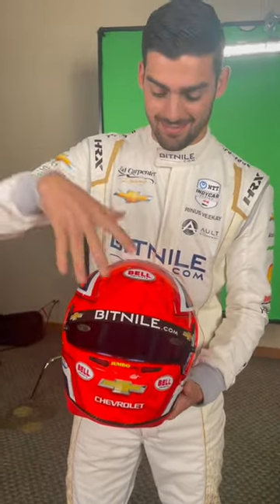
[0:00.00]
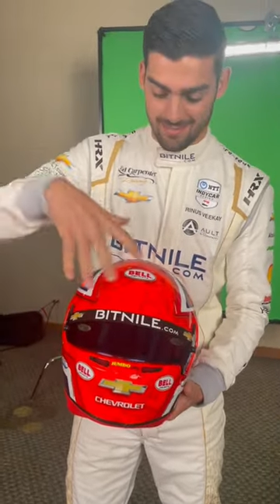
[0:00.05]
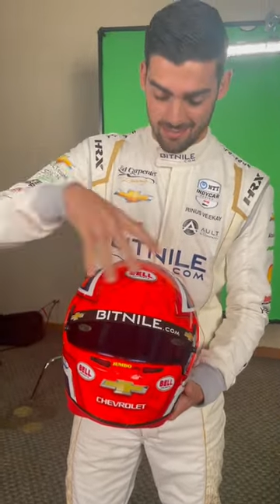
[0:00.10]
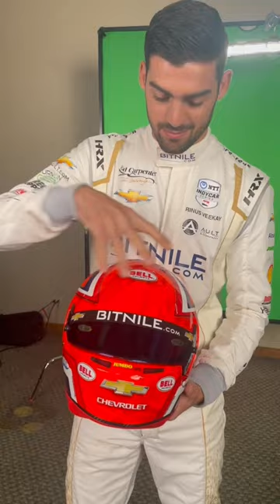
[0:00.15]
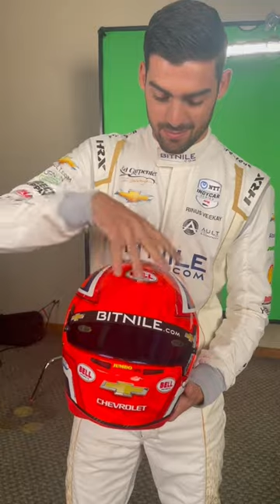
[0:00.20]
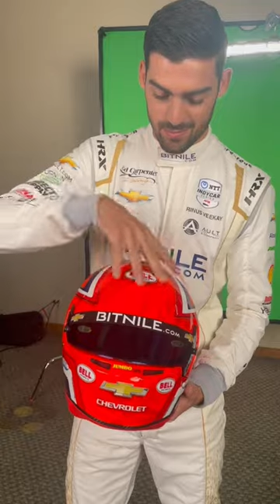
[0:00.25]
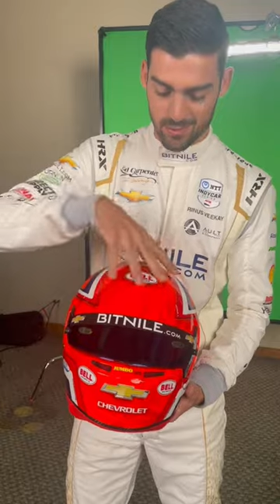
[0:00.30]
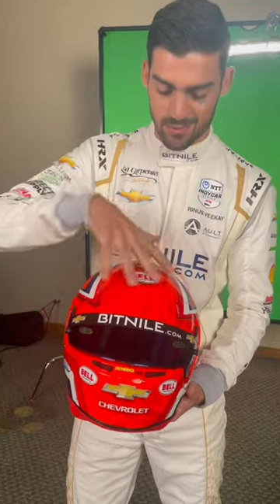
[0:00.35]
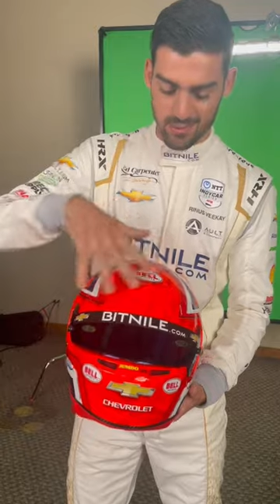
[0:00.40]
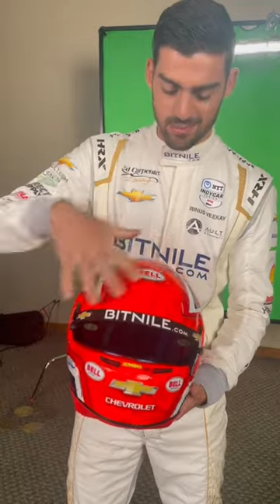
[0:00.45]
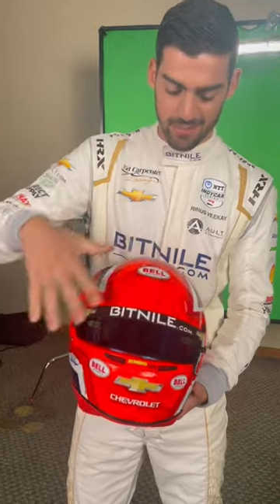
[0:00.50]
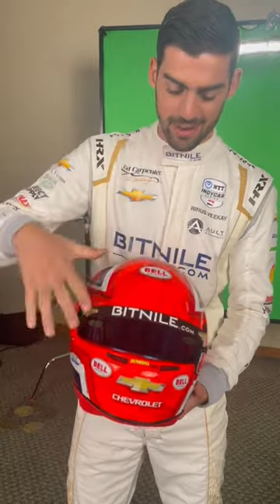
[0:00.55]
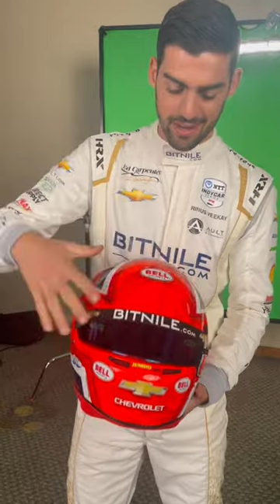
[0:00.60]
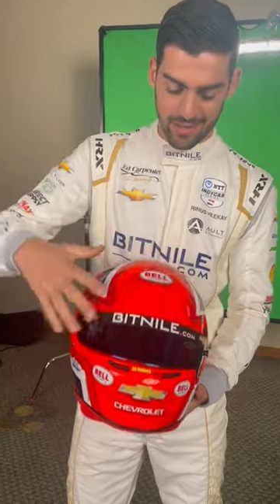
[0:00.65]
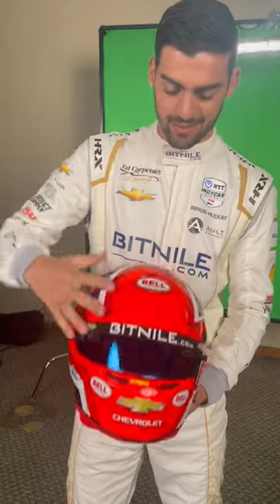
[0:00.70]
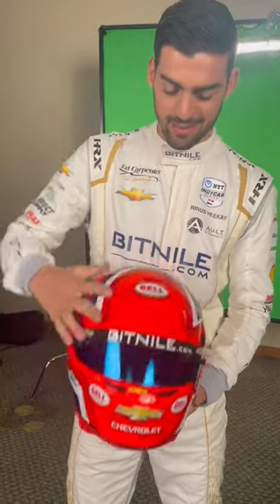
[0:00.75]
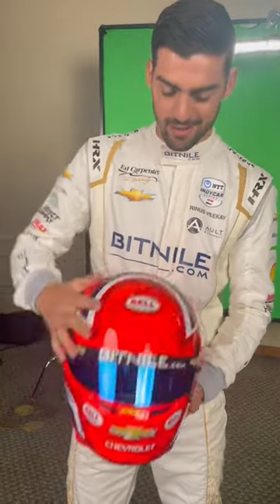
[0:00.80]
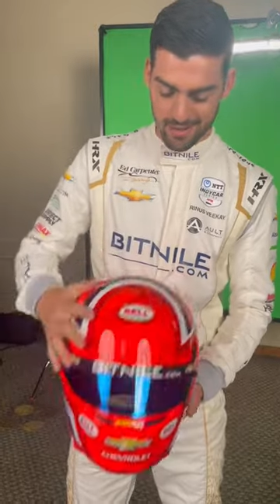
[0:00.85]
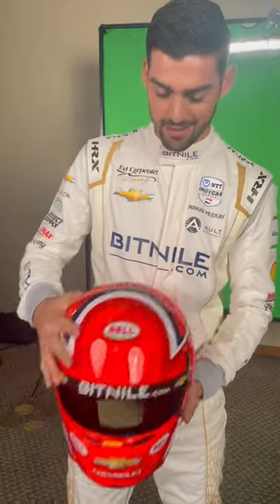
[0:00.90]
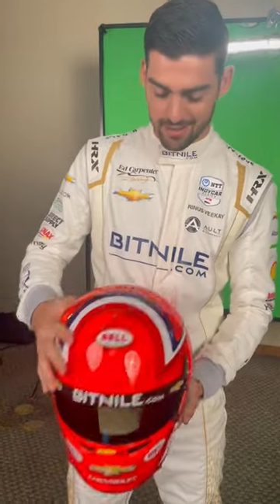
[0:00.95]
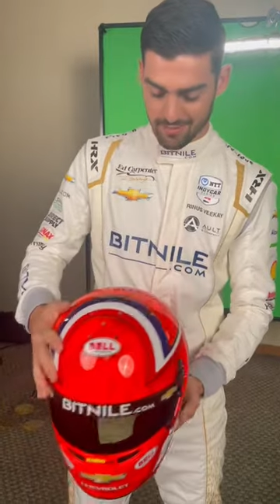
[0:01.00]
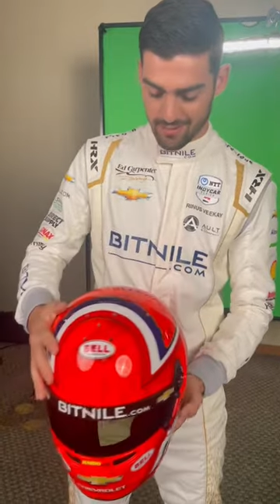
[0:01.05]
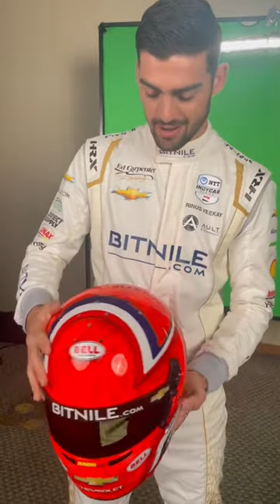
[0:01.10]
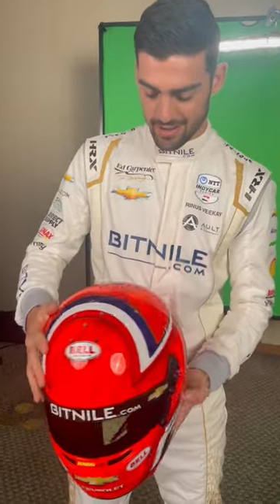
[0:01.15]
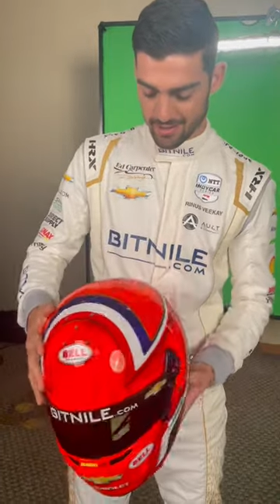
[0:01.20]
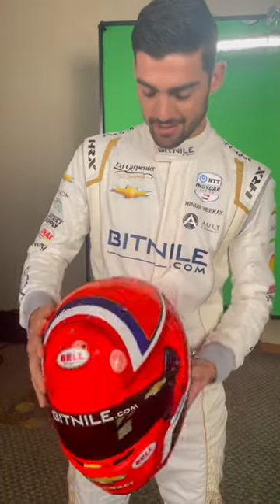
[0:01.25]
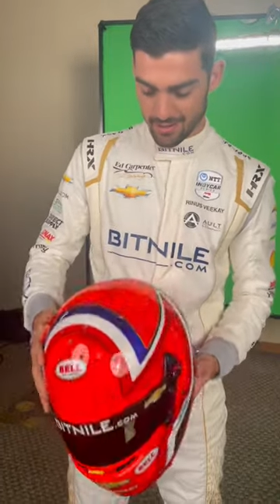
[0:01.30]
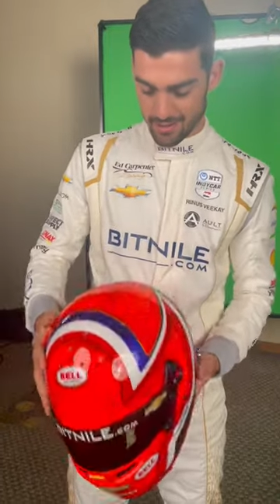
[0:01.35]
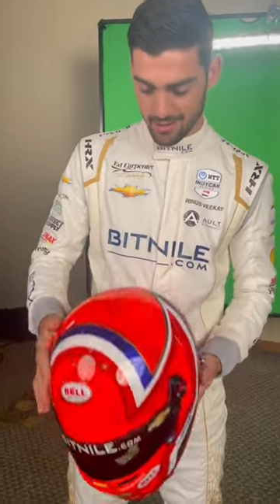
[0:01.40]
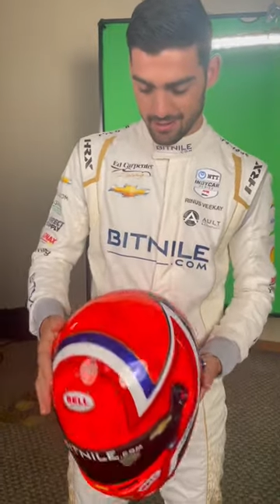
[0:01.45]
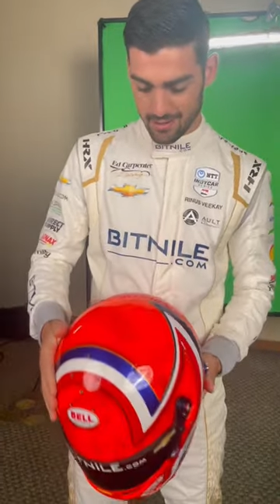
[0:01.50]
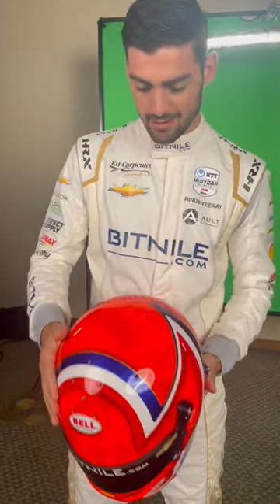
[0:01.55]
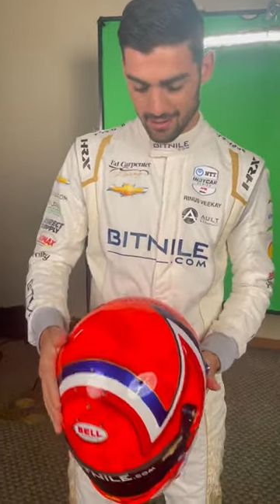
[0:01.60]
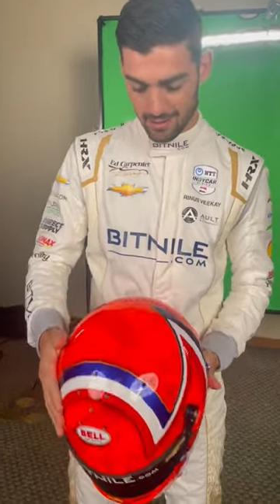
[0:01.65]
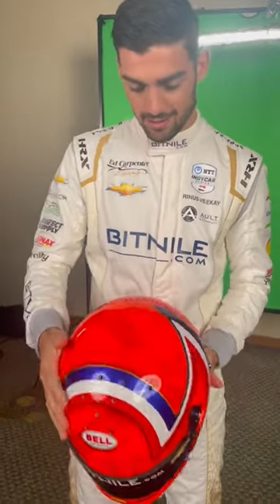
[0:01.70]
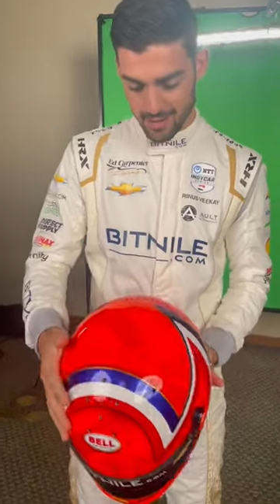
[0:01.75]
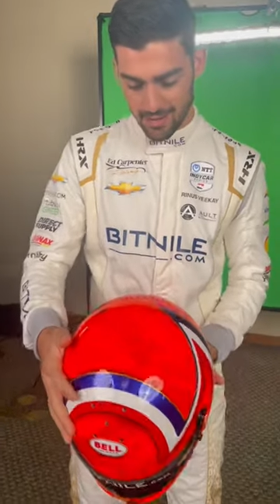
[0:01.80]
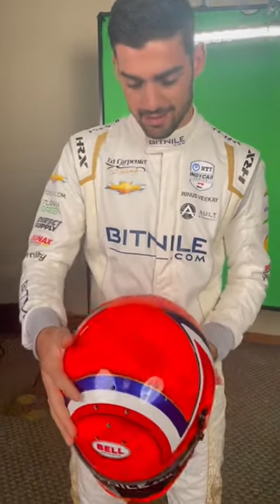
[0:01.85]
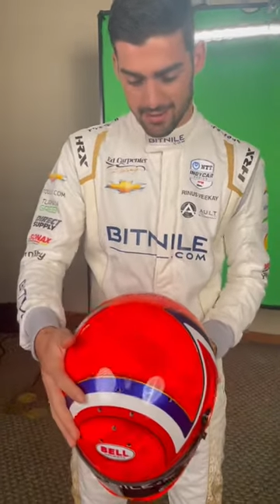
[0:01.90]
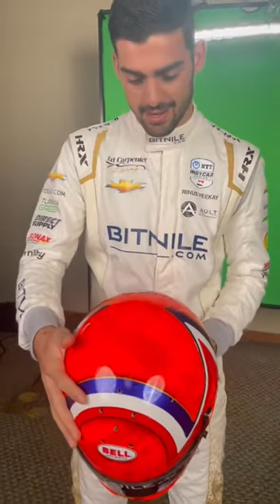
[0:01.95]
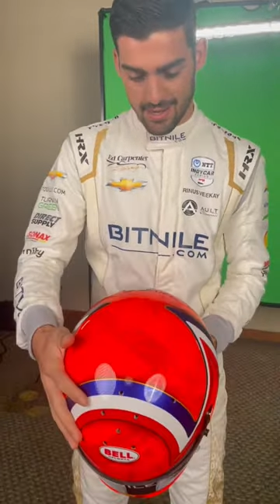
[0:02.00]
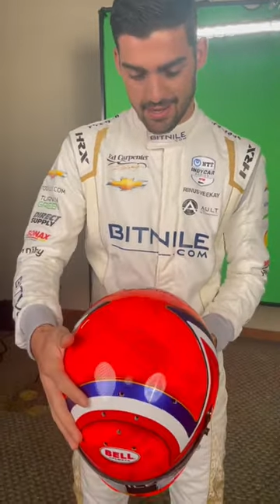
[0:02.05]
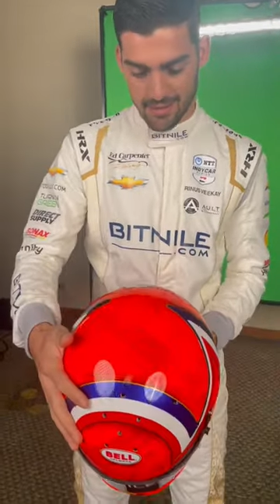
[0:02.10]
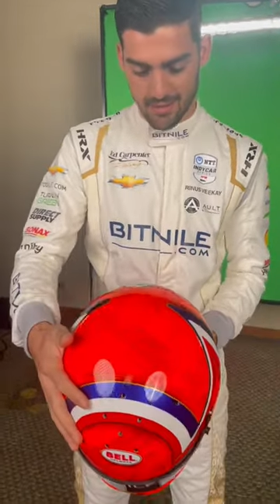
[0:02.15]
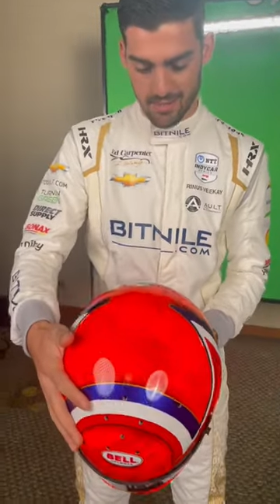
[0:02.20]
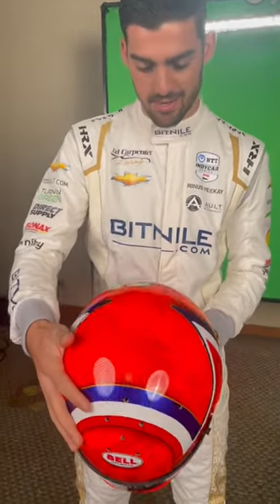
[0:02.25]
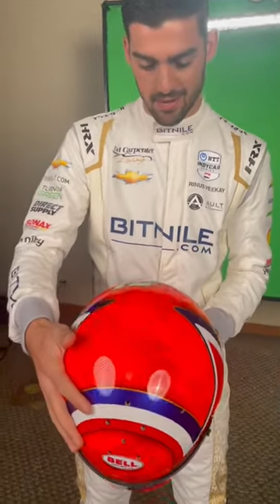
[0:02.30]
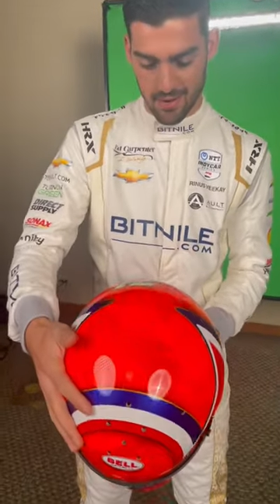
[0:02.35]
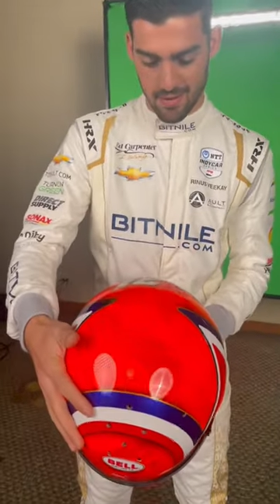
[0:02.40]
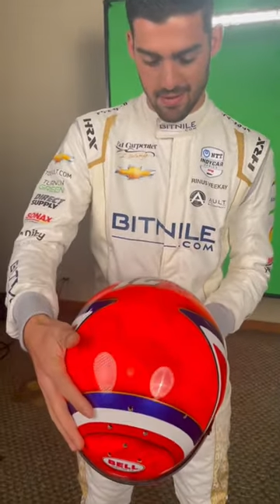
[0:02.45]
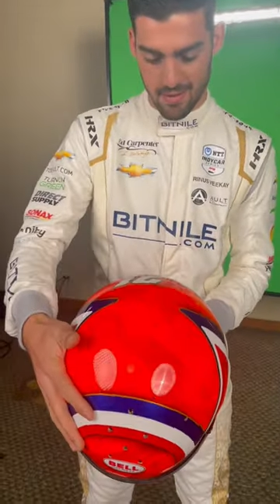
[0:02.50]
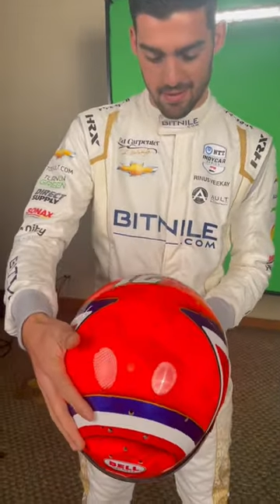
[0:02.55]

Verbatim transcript: put the paint on it right like that. So